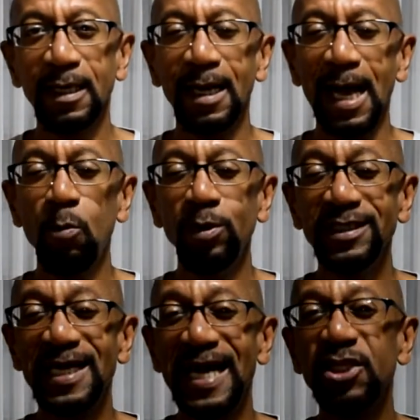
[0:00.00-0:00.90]
I would
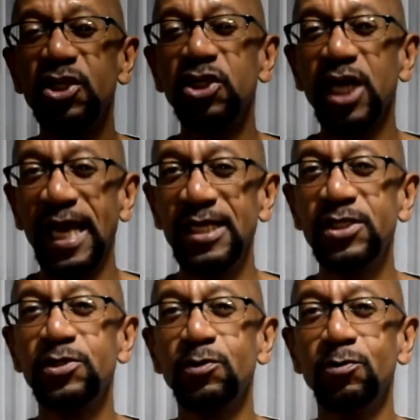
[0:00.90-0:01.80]
not
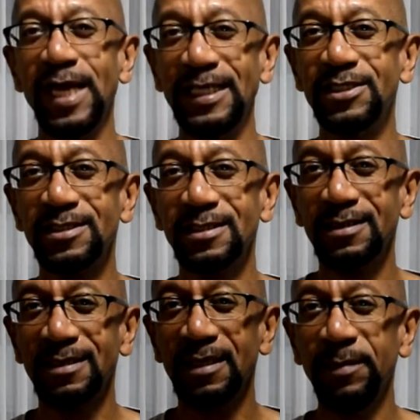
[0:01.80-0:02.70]
chase rates.
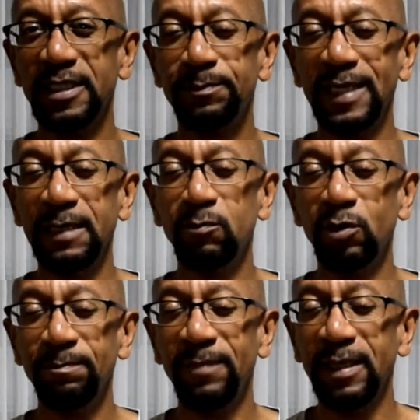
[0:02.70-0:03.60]
Let me explain what
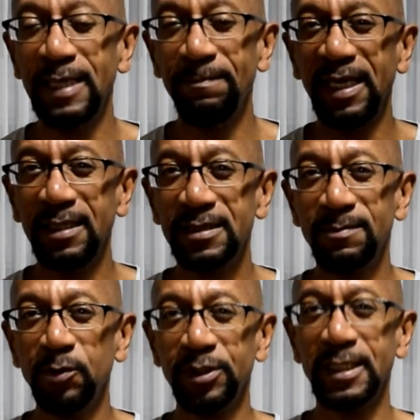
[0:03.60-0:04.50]
that means.
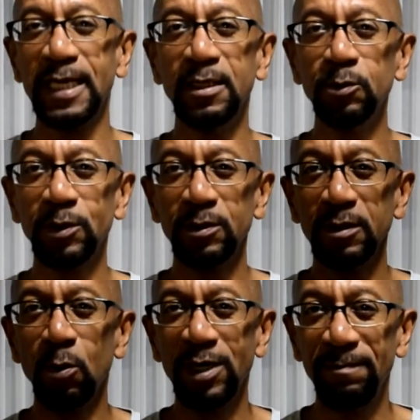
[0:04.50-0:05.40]
Most of you guys
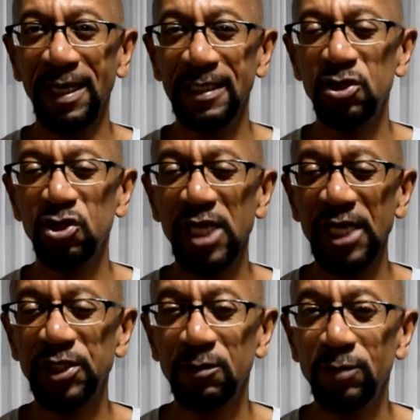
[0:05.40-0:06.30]
know what it means,
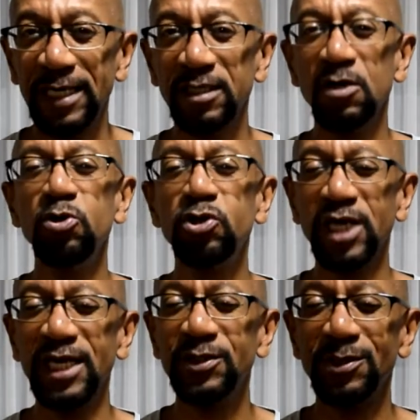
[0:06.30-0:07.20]
chasing rate. Don't
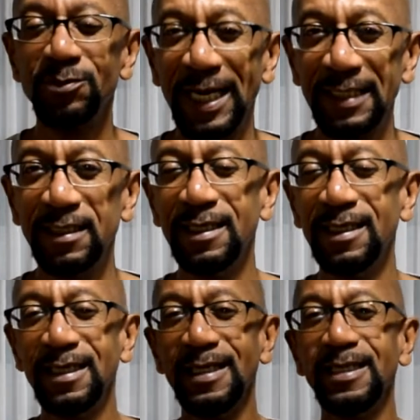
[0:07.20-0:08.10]
chase the rate.
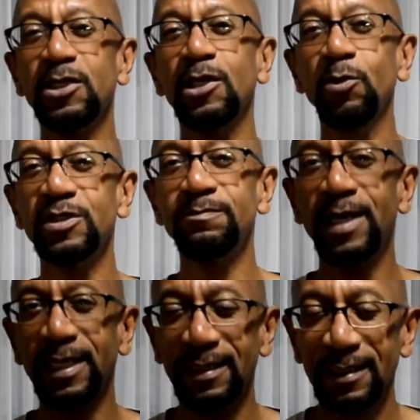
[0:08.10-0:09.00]
You'll lose
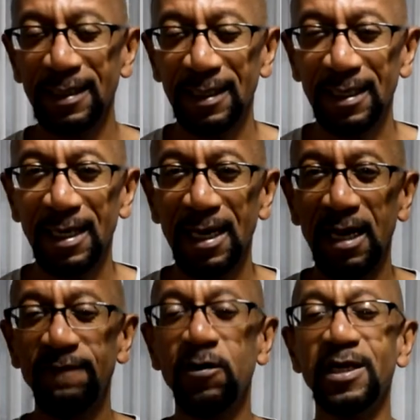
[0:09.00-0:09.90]
money.
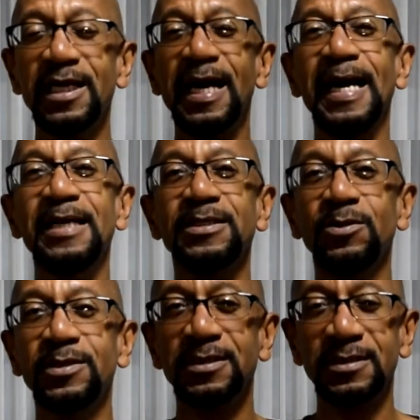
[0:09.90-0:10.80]
I've heard guys who
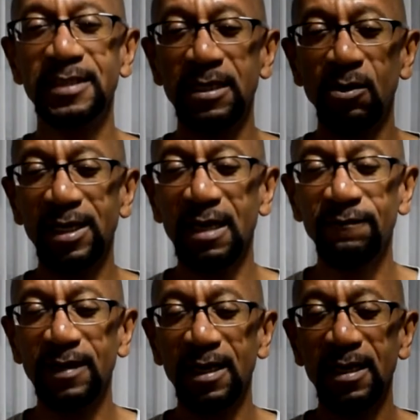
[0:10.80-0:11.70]
say, okay,
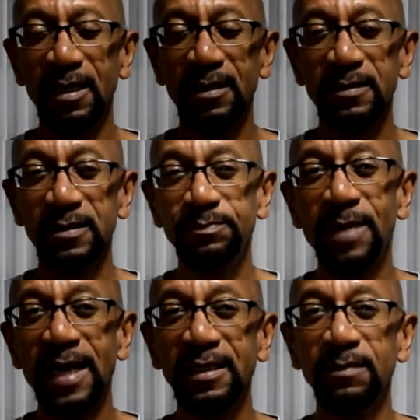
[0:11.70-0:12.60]
there's a spot in